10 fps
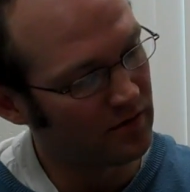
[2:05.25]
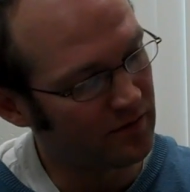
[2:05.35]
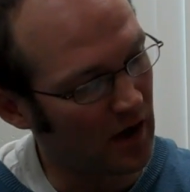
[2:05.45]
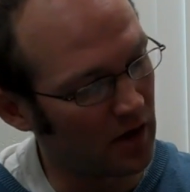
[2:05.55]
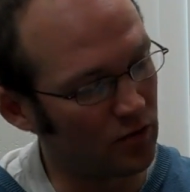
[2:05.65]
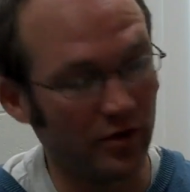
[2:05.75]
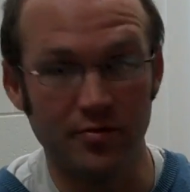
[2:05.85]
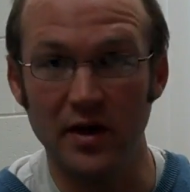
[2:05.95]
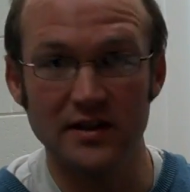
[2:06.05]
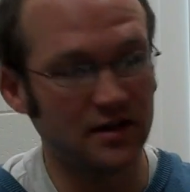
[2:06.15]
followed
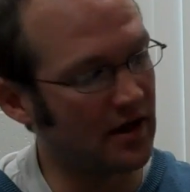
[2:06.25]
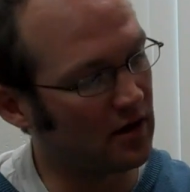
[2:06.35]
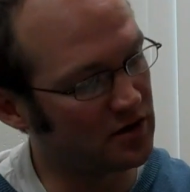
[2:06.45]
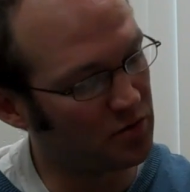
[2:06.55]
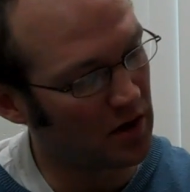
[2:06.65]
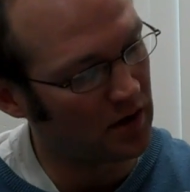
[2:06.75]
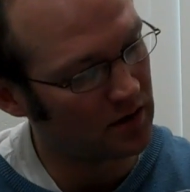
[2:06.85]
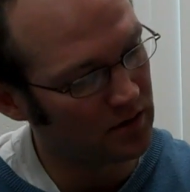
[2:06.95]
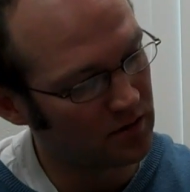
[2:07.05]
with basic algebra,